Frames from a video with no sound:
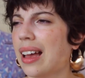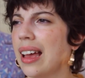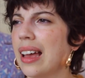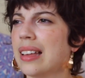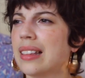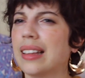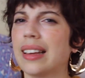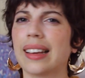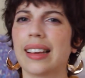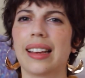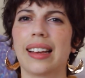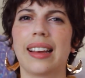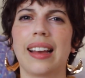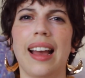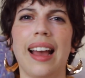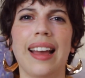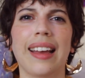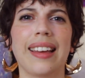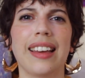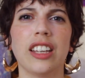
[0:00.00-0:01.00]
And like,
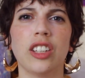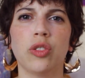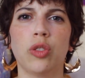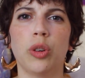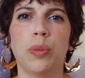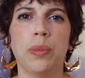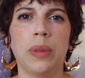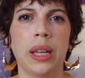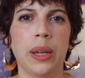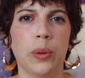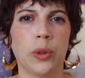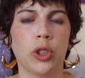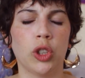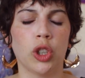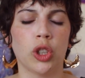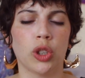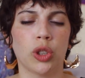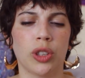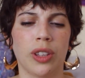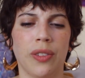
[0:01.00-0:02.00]
I guess for me, it was
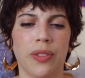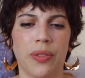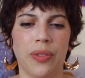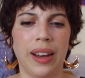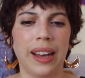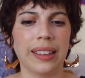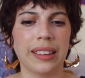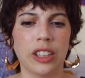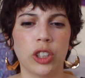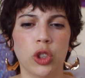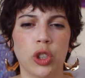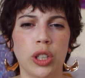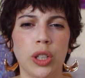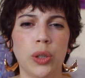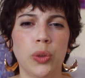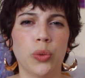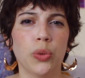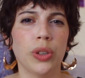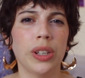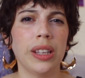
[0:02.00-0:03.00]
just the fact that she
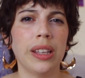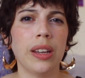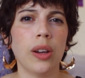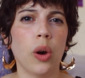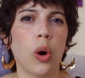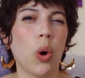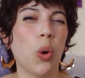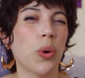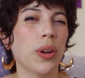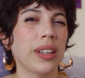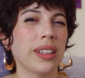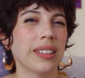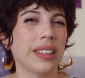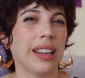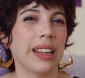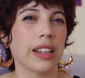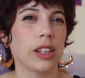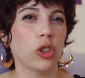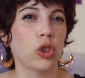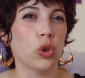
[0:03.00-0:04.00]
really always
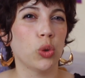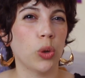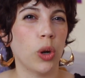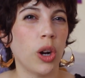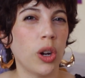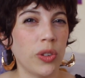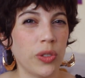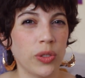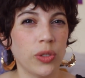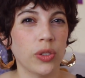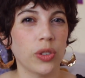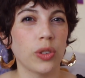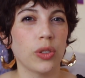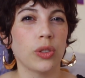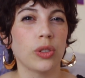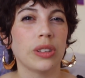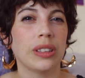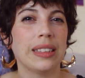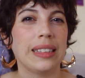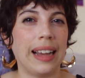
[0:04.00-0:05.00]
like drove
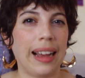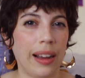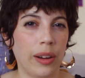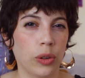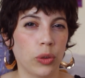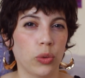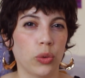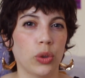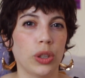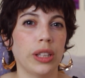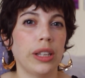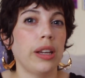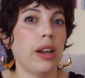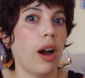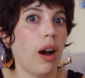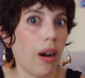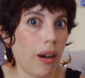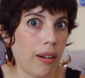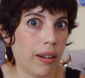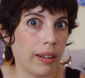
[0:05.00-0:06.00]
down really
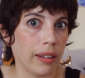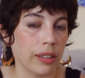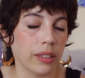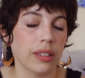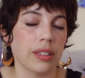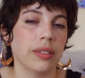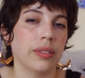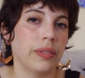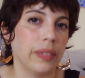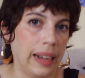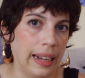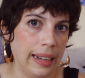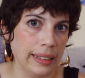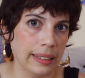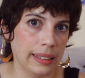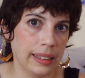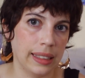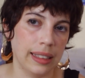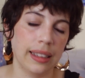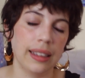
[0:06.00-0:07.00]
hard on the fact
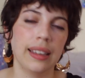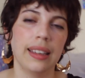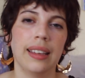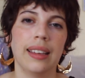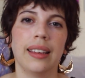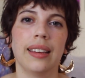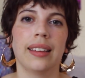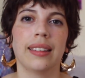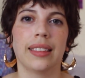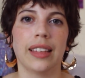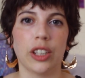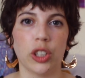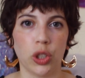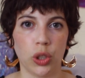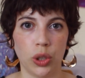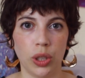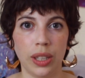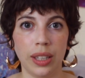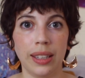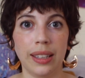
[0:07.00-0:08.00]
that
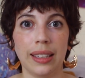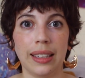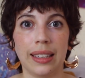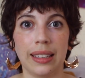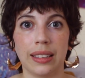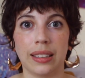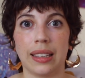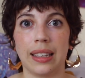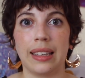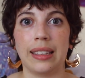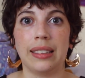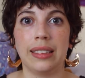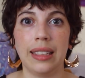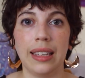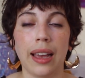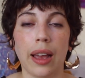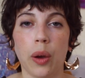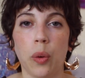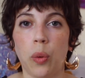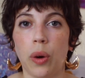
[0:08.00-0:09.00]
she is a
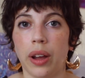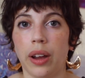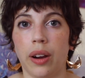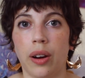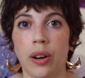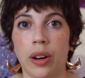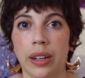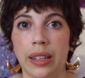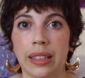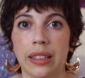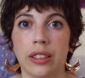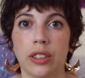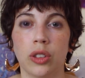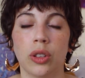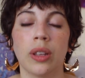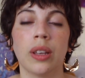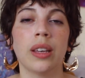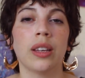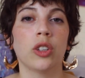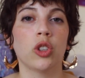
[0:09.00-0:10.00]
DIY
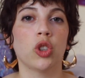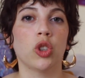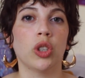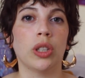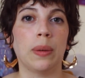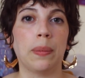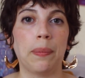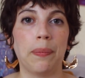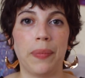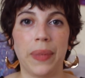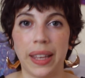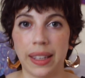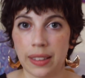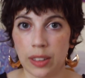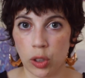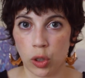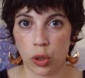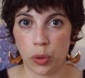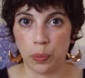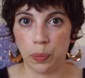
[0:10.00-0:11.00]
artist, she makes
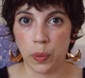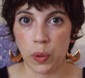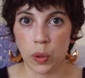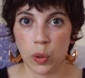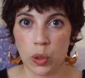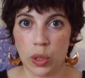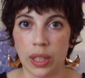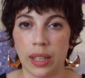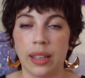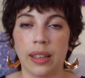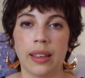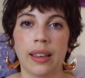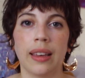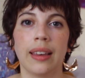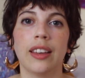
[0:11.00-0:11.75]
her own music,